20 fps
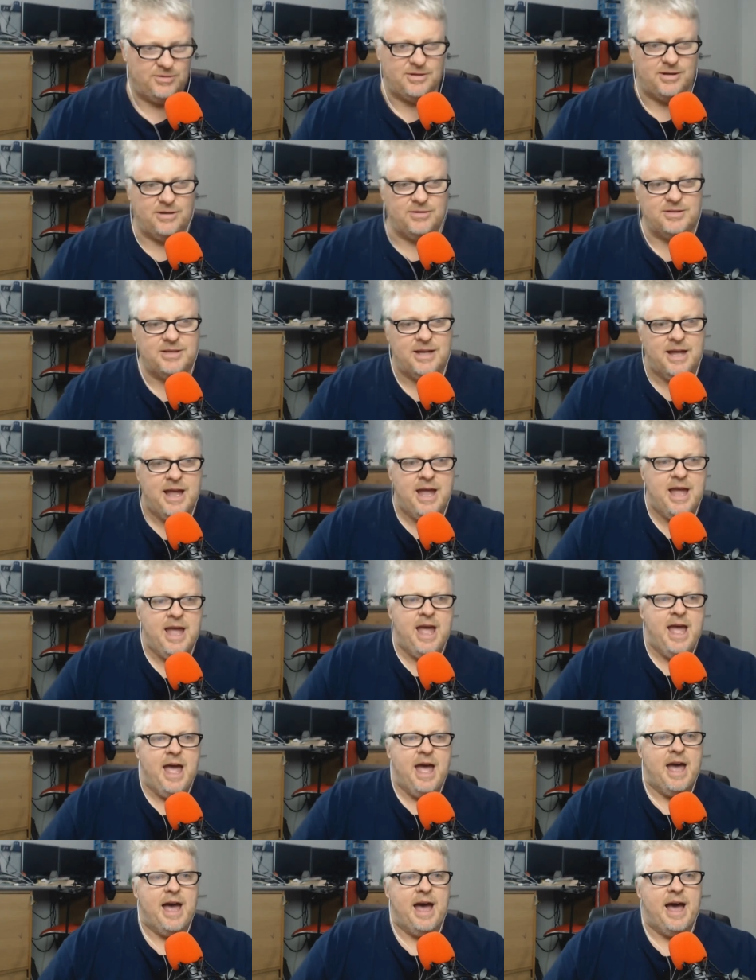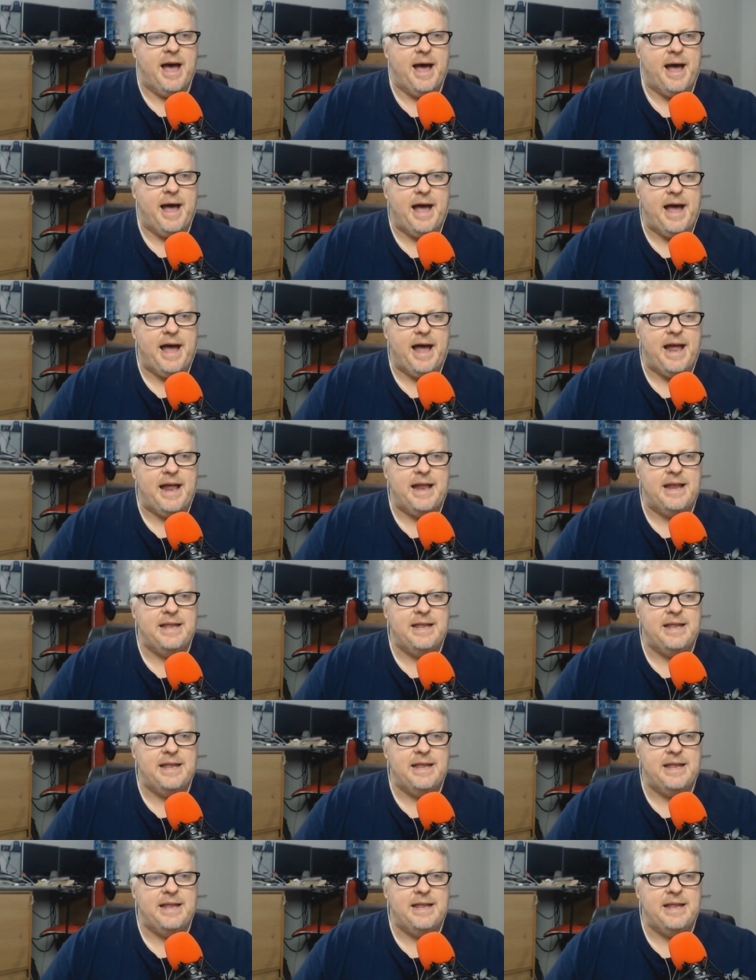results. Uh,